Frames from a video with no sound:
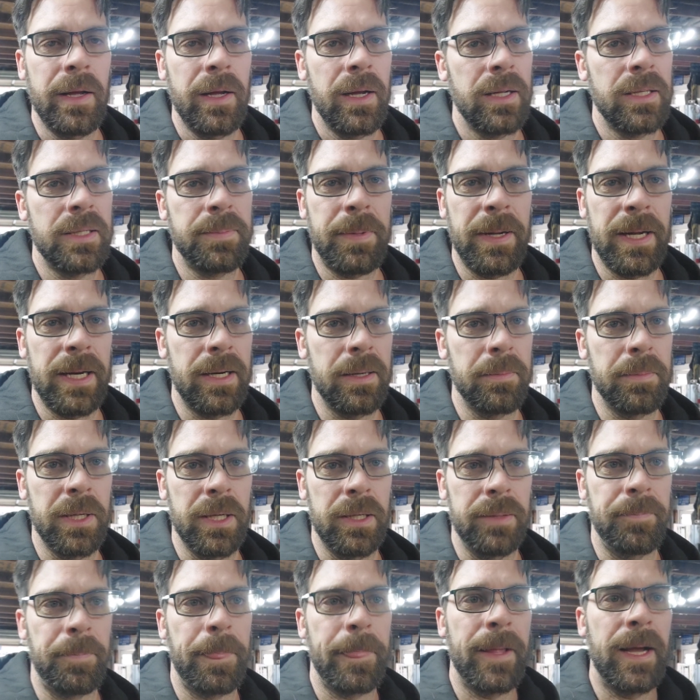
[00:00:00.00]
it's a pain in the butt.
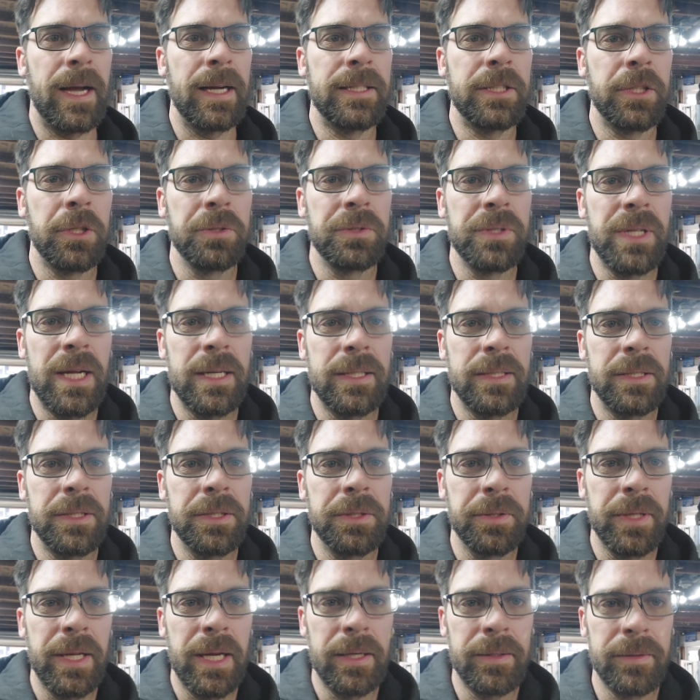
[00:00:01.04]
I chose not to
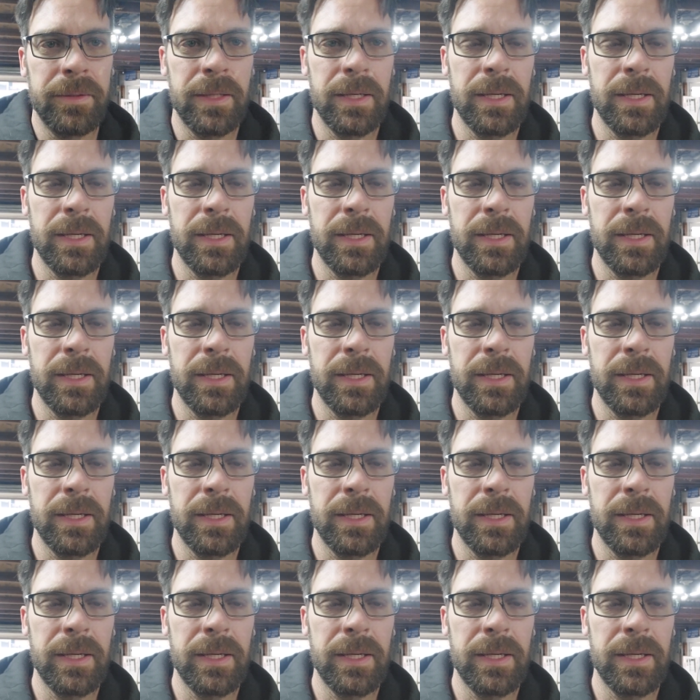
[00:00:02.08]
do that.